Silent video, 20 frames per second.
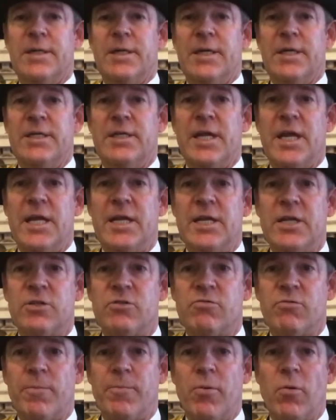Indeed,
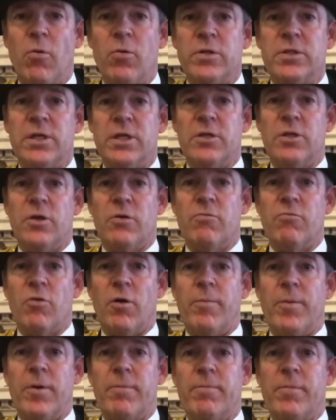it's reported that
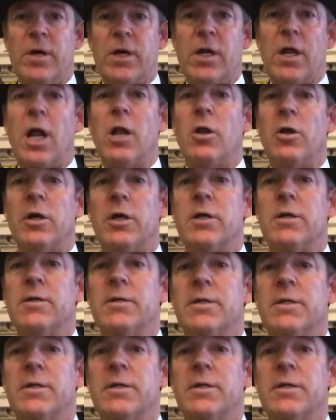Robert McCulloch